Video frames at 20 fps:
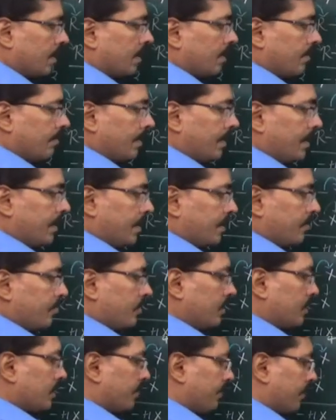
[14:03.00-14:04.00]
When it
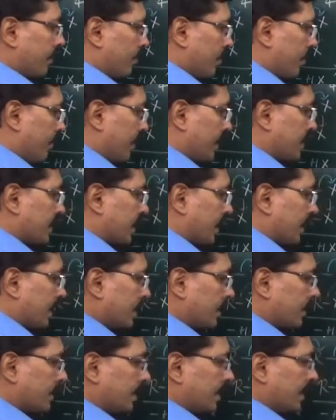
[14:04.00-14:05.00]
remove in the form of
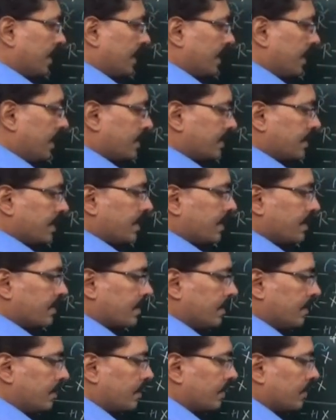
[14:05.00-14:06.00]
Hi, and as a
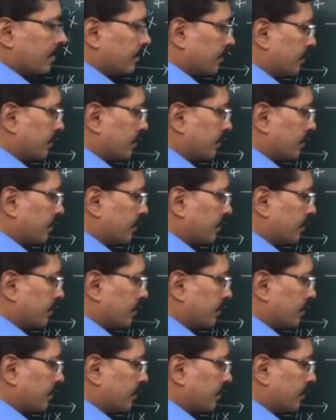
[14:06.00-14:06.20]
result